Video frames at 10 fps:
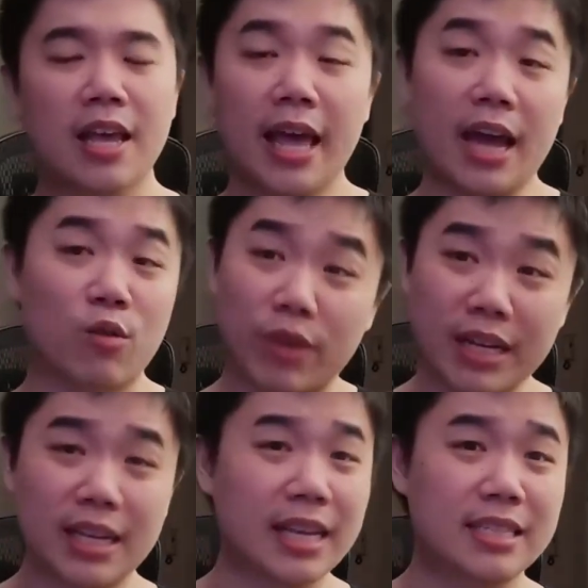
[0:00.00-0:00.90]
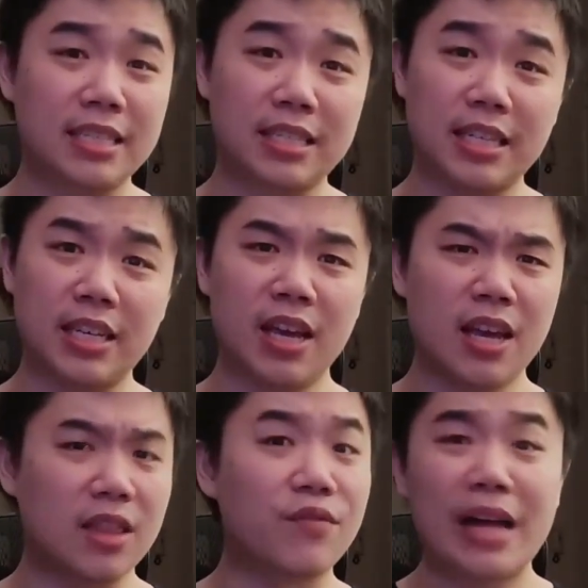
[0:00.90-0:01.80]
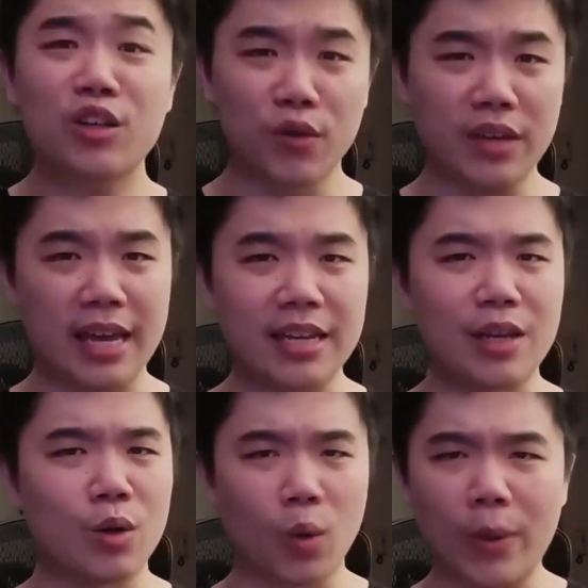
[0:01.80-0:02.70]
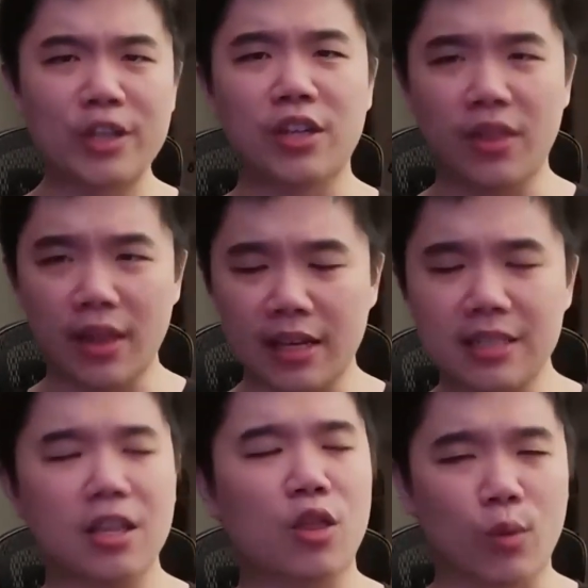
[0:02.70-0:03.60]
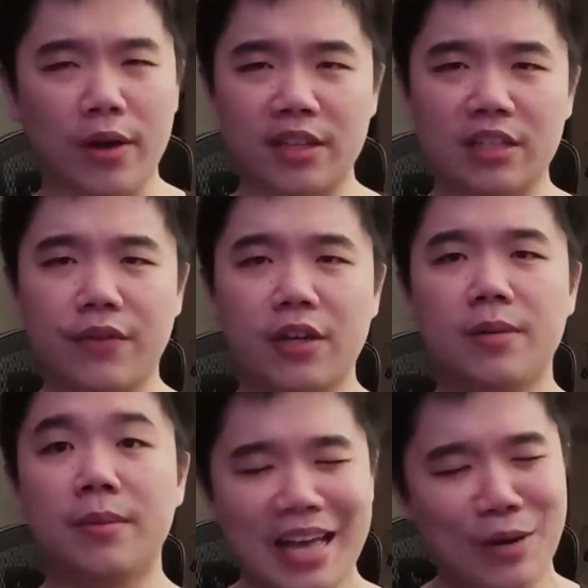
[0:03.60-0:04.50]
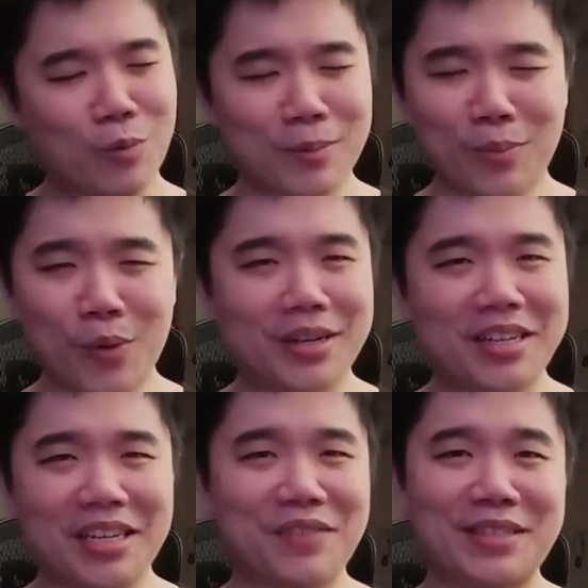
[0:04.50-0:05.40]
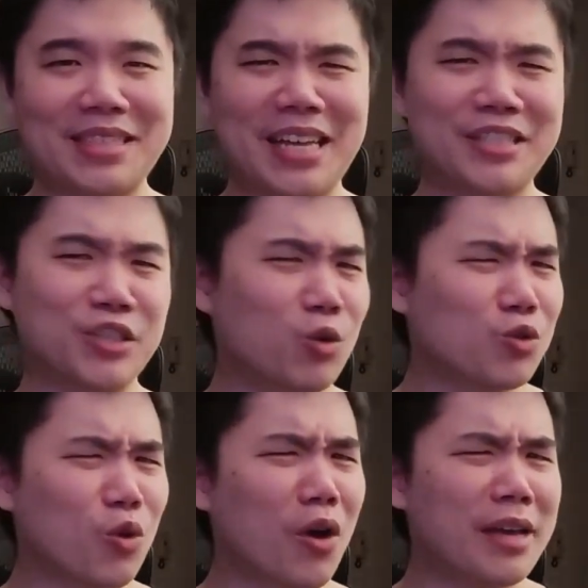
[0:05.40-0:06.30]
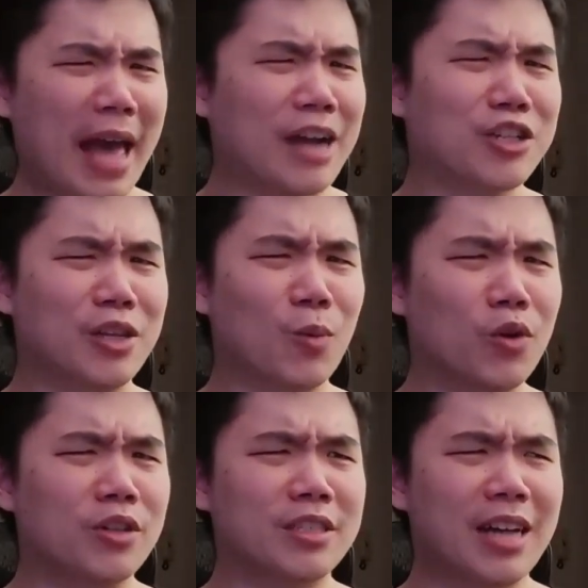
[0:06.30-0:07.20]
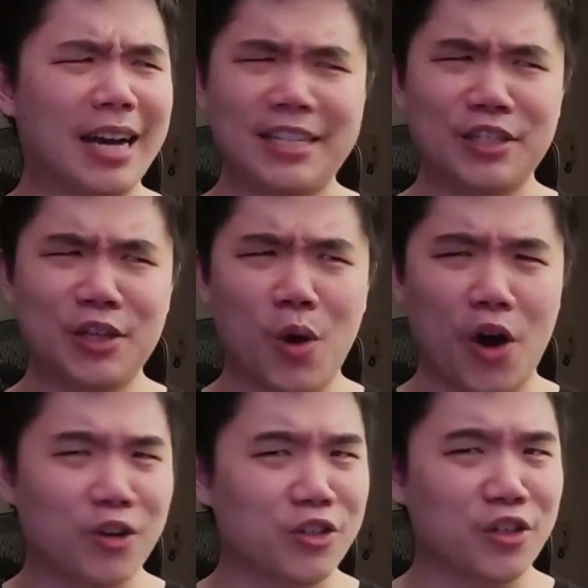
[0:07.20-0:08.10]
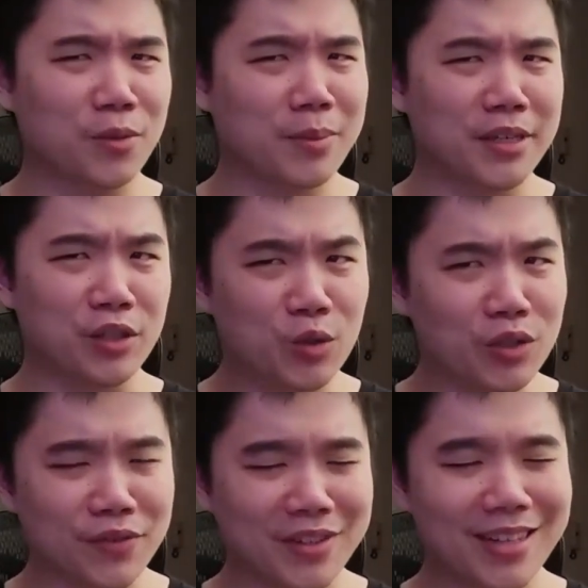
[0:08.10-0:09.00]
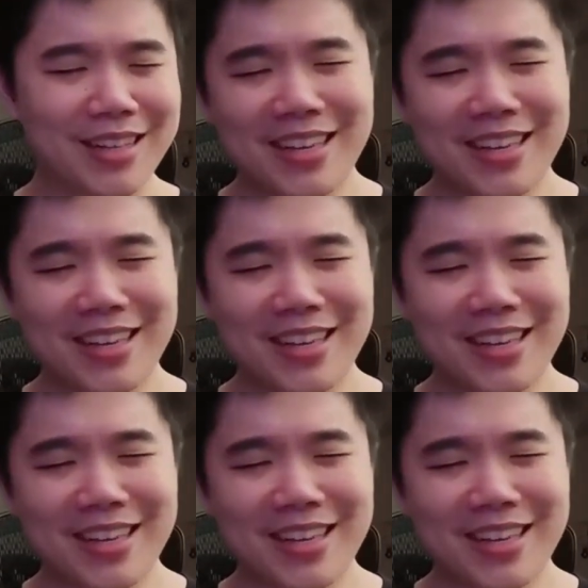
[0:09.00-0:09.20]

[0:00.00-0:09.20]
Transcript: And Rick gets to see the value of Katie and the way she thinks throughout this film. At one point, he even says, Your drawing actually worked. I didn't know art could be useful.